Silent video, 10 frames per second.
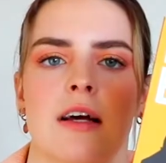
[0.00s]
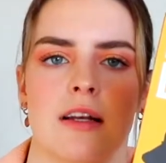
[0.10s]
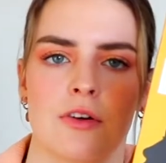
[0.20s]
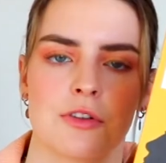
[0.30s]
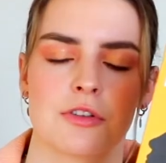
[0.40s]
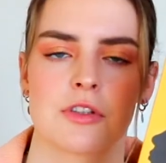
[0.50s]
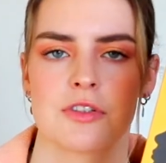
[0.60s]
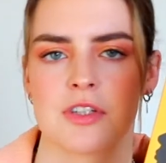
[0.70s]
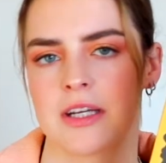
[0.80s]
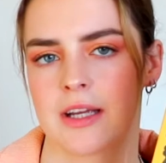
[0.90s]
and also
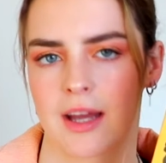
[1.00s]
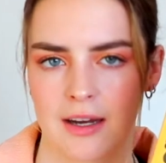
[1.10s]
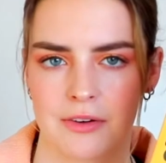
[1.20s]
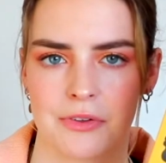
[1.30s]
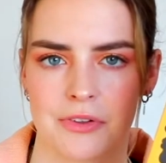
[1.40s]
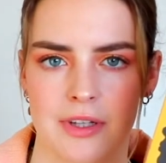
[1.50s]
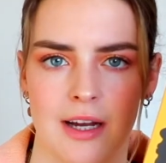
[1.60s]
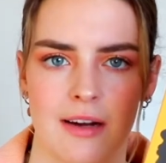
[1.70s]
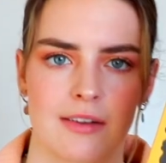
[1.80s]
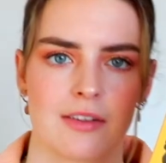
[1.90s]
seeing how all the
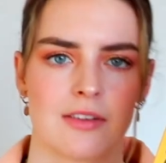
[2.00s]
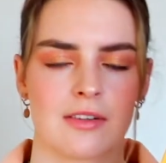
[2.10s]
characters